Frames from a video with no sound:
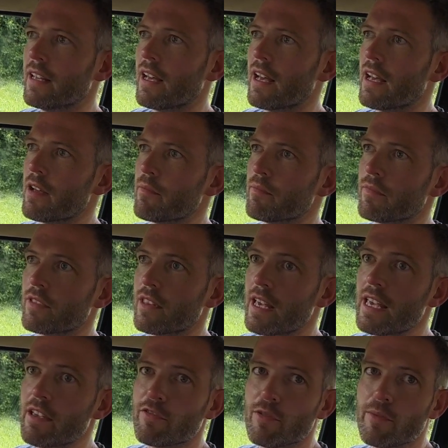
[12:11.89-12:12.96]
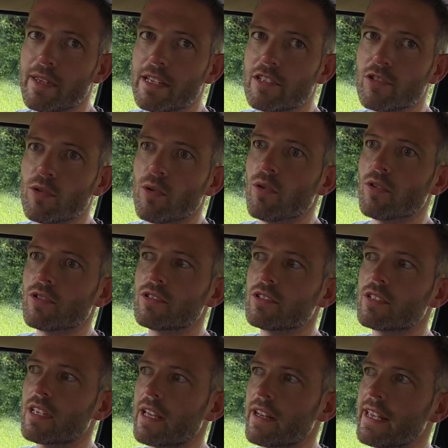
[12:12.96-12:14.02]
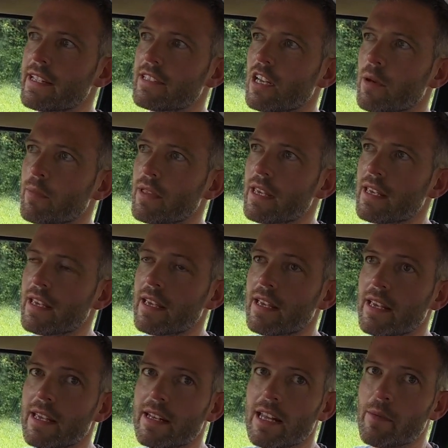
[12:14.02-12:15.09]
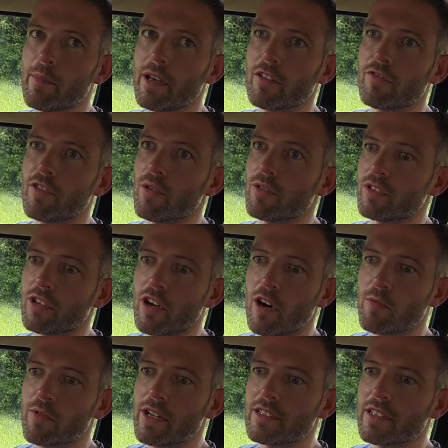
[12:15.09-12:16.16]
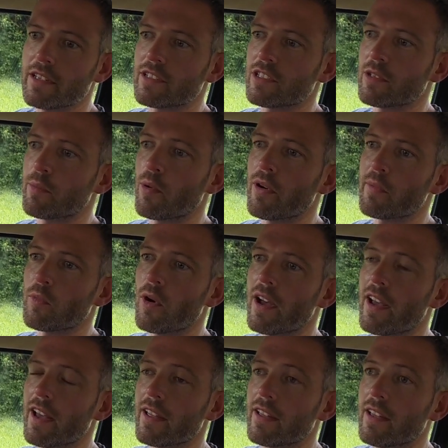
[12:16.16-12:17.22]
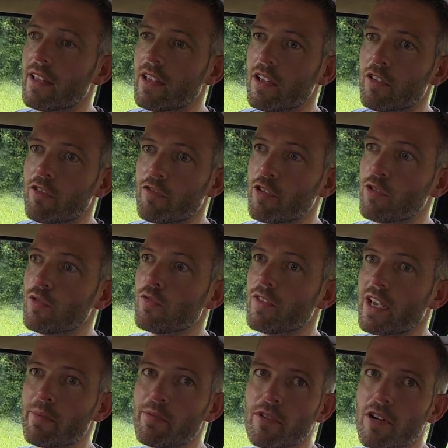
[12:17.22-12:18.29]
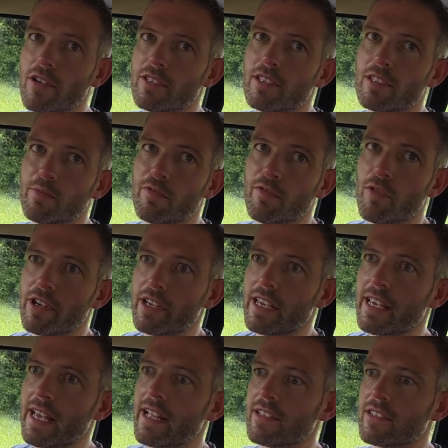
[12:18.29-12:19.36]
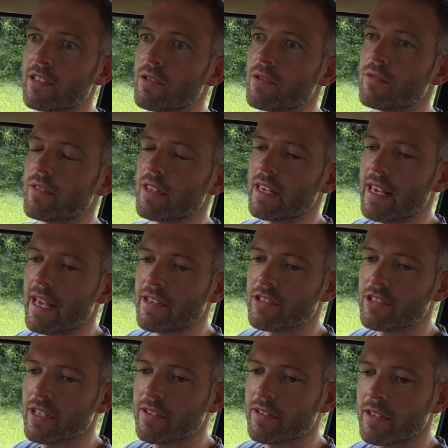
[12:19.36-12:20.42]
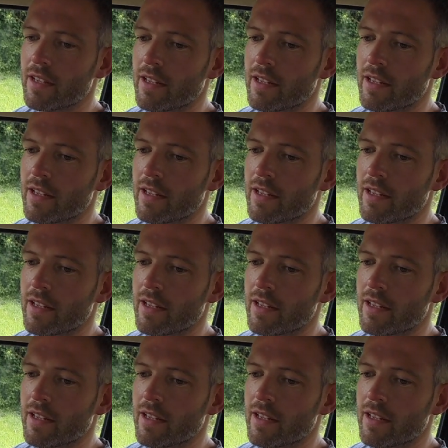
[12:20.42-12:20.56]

the heat from the exhaust can heat up the inlet manifold and carburettor to the point where fuel vaporizes before it can get to the engine.